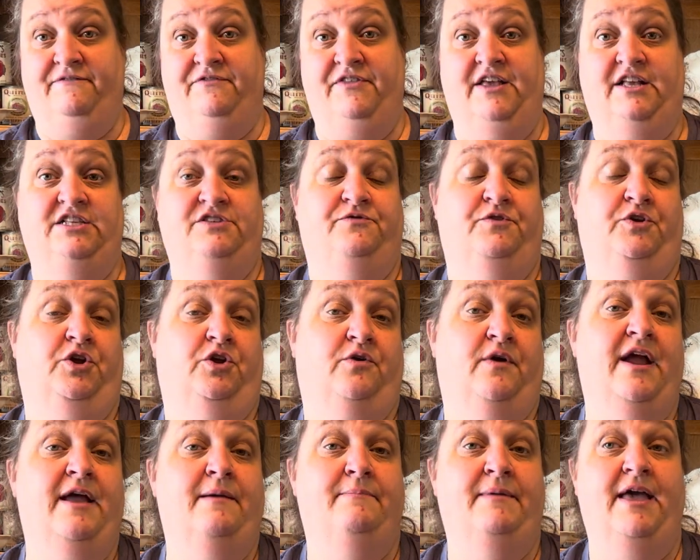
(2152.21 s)
things for your
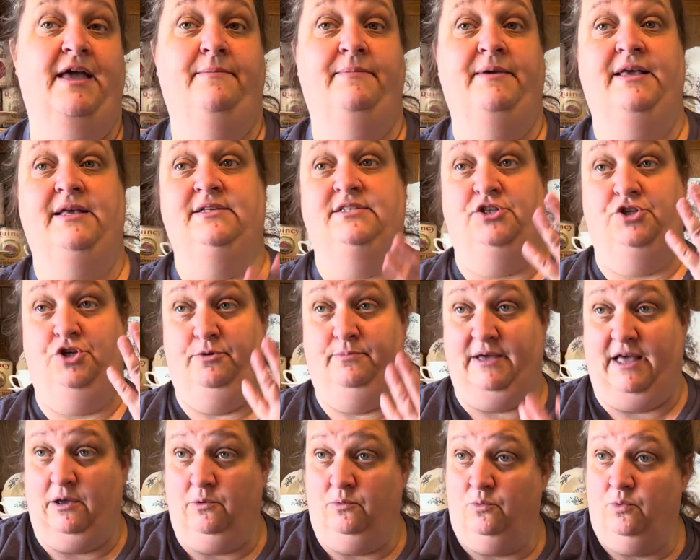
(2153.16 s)
grandbabies and you
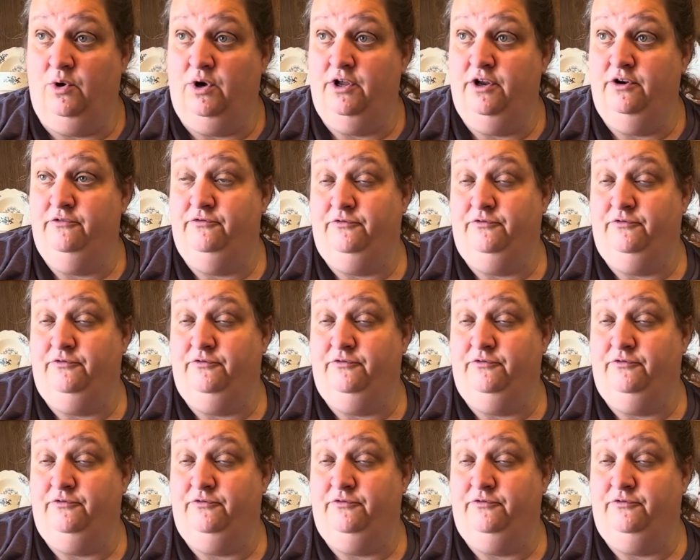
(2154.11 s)
buy one